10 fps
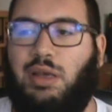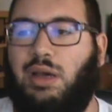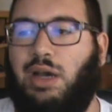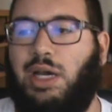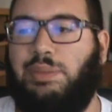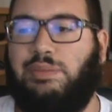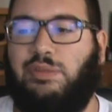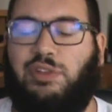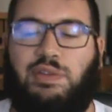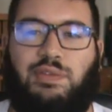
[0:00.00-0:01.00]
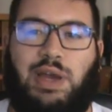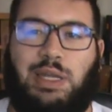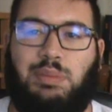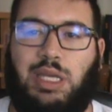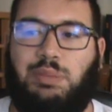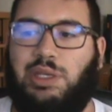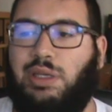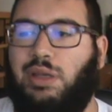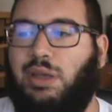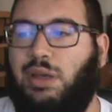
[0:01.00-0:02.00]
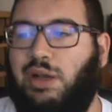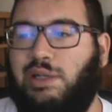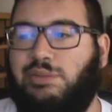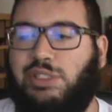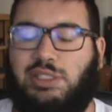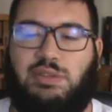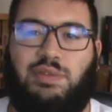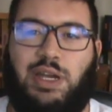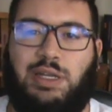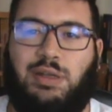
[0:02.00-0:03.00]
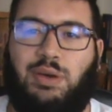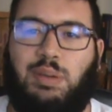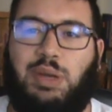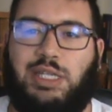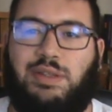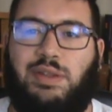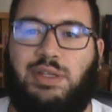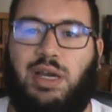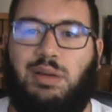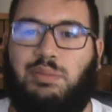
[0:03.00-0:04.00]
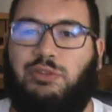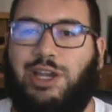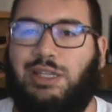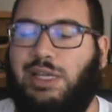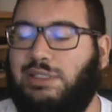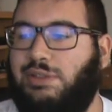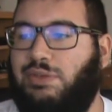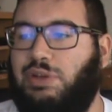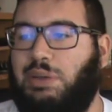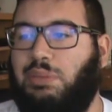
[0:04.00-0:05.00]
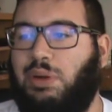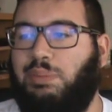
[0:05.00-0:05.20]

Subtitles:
5th fight maybe. 6th fight going back to the Dunham fight last November.